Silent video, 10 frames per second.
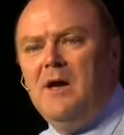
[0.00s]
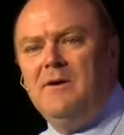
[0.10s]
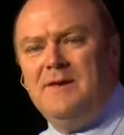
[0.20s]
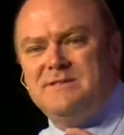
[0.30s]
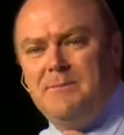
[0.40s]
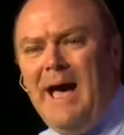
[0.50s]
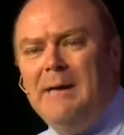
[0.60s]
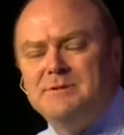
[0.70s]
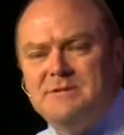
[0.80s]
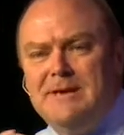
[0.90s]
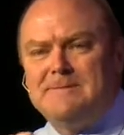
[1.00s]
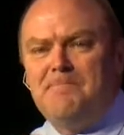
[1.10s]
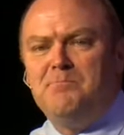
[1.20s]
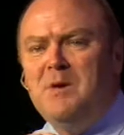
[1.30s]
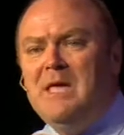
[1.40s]
of, as the Bible says,
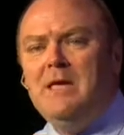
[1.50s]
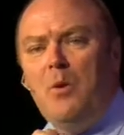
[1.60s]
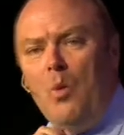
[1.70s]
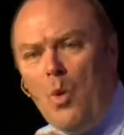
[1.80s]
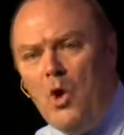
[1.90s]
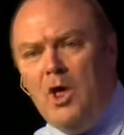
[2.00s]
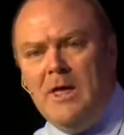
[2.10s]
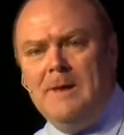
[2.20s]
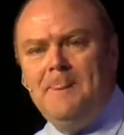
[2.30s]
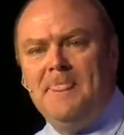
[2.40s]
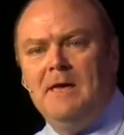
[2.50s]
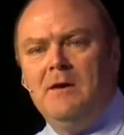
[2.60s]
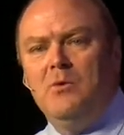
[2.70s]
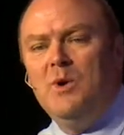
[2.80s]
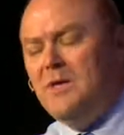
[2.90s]
being one
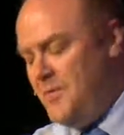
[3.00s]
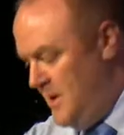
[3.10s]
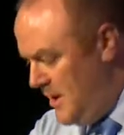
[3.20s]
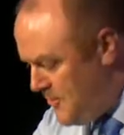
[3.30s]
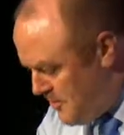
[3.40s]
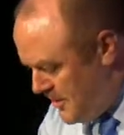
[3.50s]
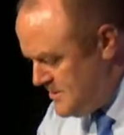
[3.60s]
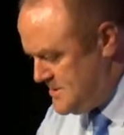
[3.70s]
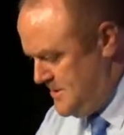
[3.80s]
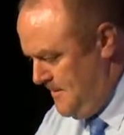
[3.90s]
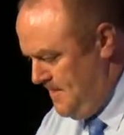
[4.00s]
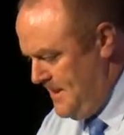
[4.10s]
with another person.